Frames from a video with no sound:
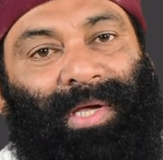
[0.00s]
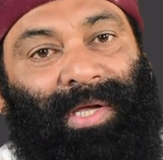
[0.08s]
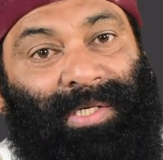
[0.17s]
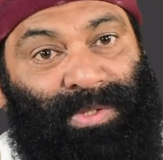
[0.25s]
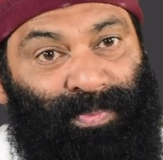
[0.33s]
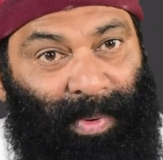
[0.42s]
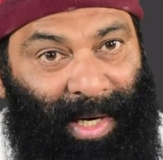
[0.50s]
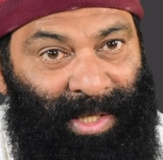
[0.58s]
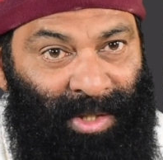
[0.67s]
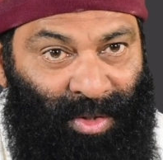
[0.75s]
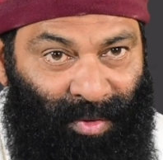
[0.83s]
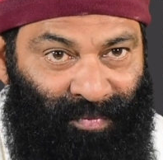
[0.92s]
In
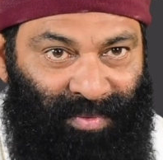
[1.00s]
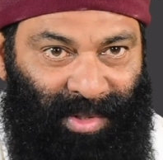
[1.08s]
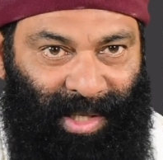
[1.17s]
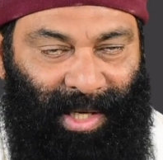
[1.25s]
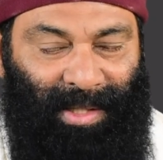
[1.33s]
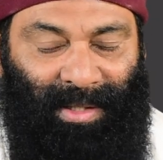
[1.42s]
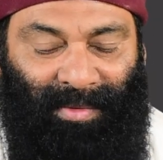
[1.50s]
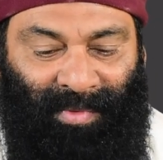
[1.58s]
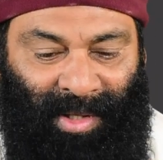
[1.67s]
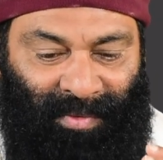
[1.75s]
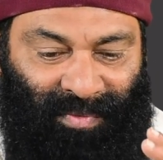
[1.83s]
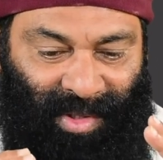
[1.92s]
spite of that,
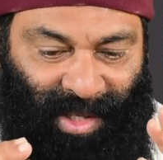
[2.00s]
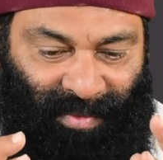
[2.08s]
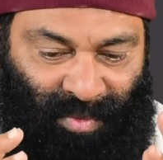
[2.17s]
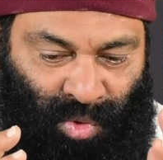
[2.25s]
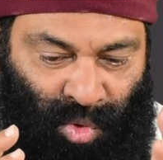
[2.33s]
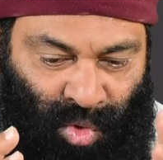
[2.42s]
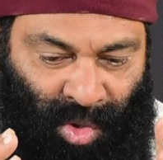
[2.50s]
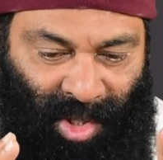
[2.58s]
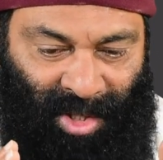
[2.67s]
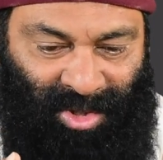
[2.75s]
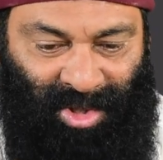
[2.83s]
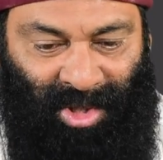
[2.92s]
even if they have two
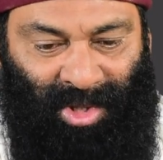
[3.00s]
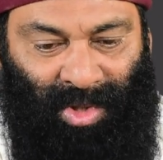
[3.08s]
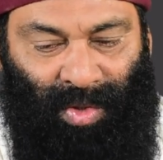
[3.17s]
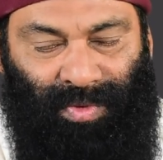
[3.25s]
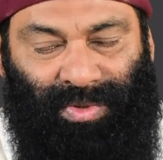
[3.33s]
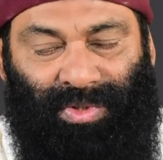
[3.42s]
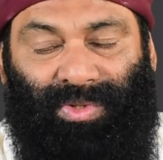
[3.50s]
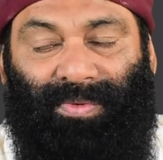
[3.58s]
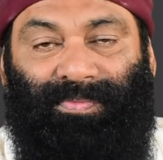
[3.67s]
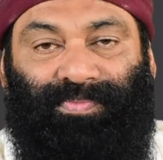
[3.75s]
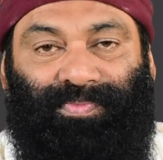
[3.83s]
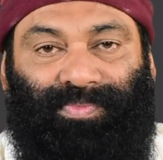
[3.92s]
girl children also,